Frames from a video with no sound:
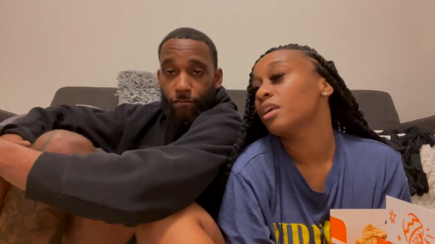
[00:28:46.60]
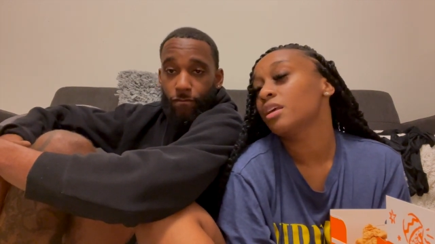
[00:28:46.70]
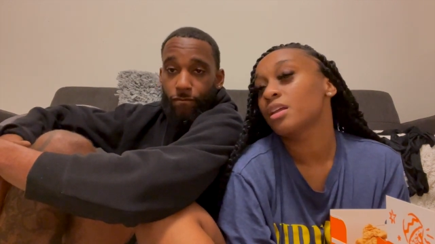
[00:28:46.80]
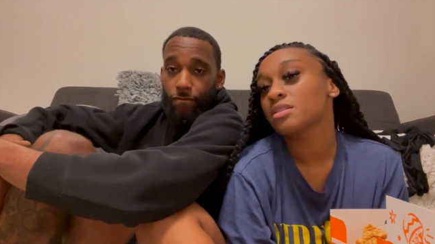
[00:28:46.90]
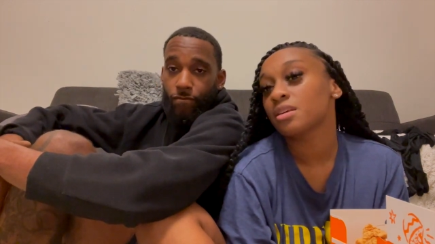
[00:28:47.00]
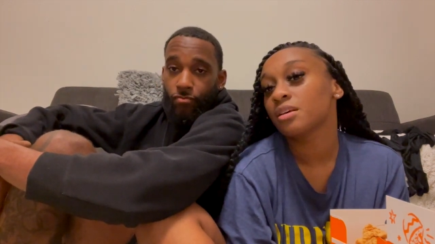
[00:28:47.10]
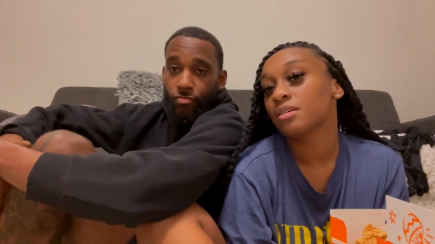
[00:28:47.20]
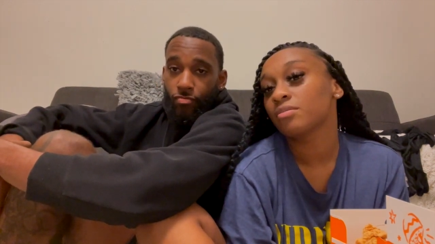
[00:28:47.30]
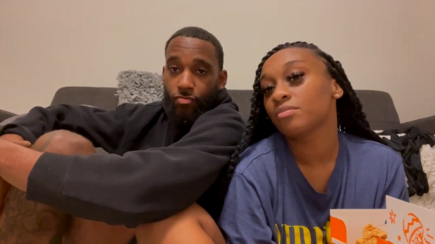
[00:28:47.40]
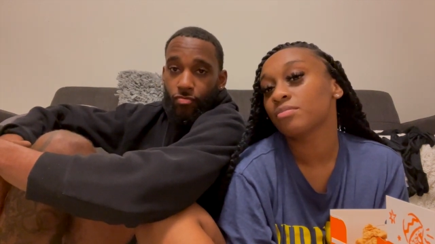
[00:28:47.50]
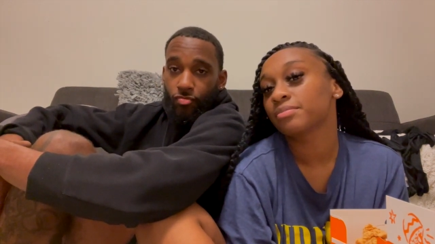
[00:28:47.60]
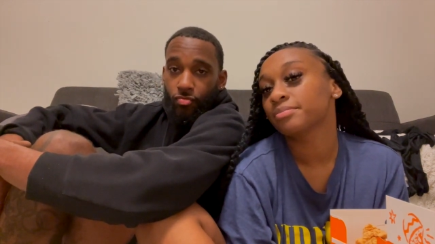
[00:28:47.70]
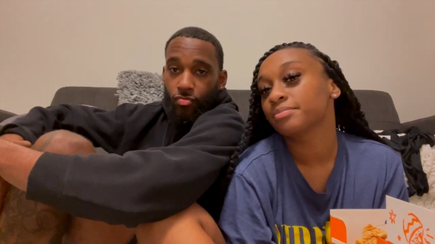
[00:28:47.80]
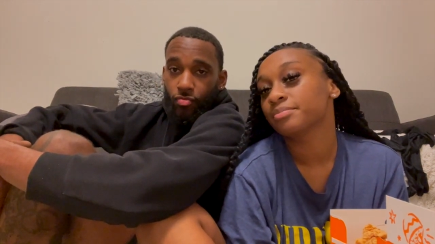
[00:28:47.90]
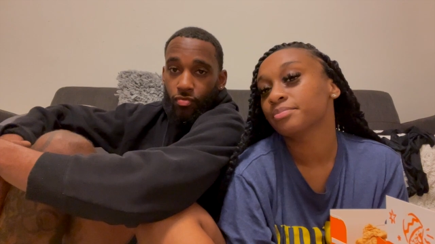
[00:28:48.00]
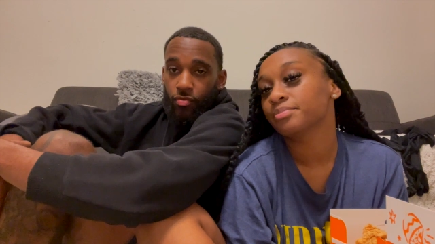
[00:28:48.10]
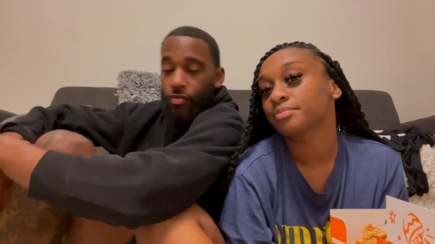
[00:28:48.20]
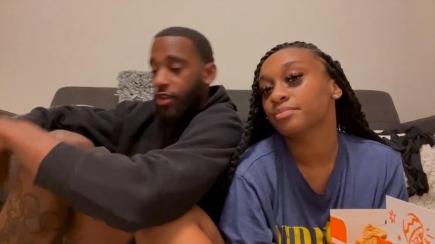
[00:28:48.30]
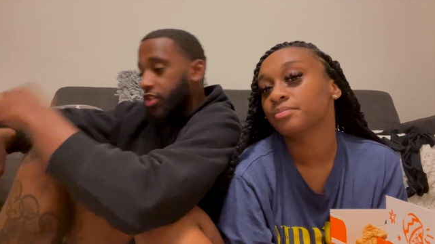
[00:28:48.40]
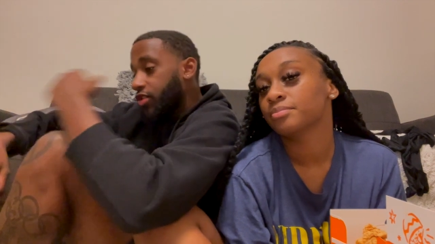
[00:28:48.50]
Speaker 1: that's it.
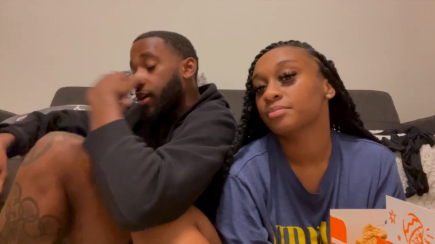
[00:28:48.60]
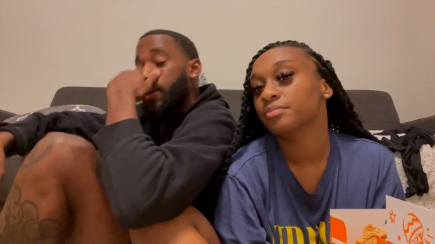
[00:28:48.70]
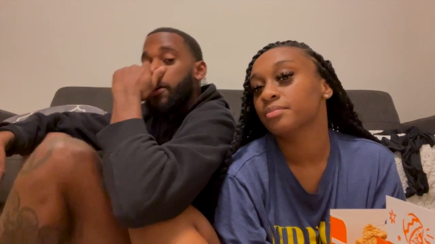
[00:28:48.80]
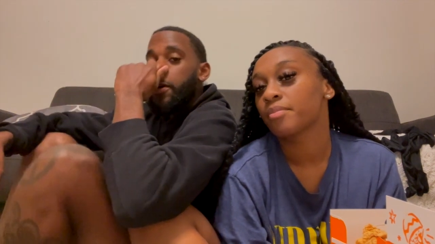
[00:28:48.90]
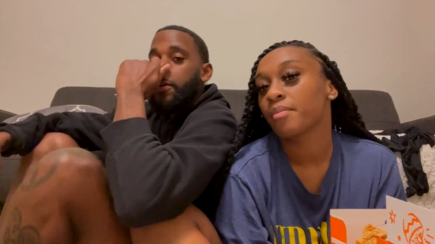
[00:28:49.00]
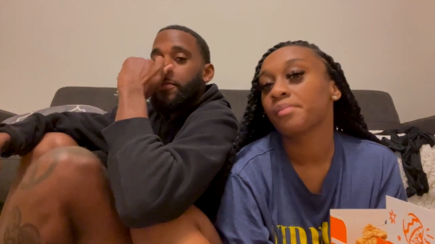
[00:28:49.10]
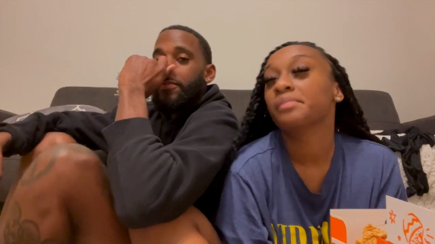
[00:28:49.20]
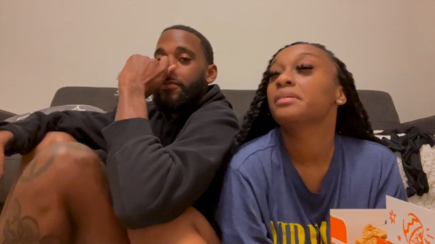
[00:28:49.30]
Straight up.